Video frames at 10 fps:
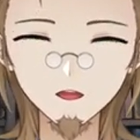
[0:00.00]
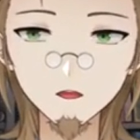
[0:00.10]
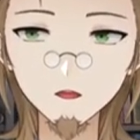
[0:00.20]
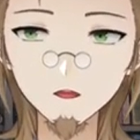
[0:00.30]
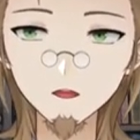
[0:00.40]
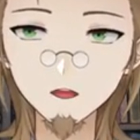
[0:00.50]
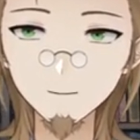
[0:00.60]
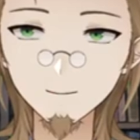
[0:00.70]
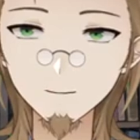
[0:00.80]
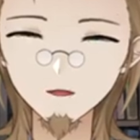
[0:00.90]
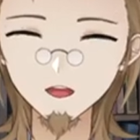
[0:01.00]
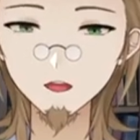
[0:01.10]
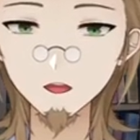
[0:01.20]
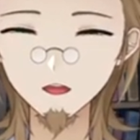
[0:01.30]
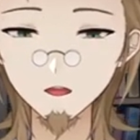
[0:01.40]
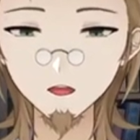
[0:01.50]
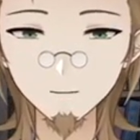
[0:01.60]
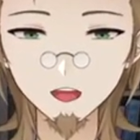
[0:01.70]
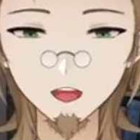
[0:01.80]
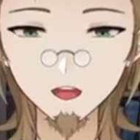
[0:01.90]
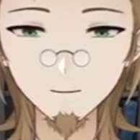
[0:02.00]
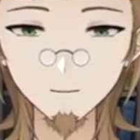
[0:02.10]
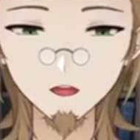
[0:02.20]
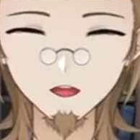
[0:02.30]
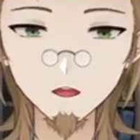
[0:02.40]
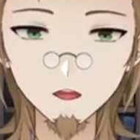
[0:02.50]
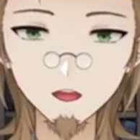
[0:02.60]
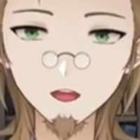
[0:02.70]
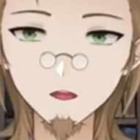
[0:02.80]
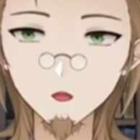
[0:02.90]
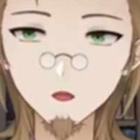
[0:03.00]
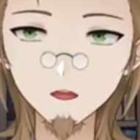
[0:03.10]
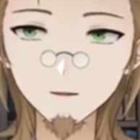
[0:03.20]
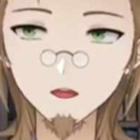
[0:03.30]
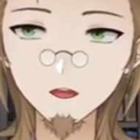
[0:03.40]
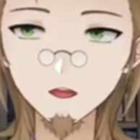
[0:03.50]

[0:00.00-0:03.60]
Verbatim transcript: Um, because in, in the manga it mentions that like one of the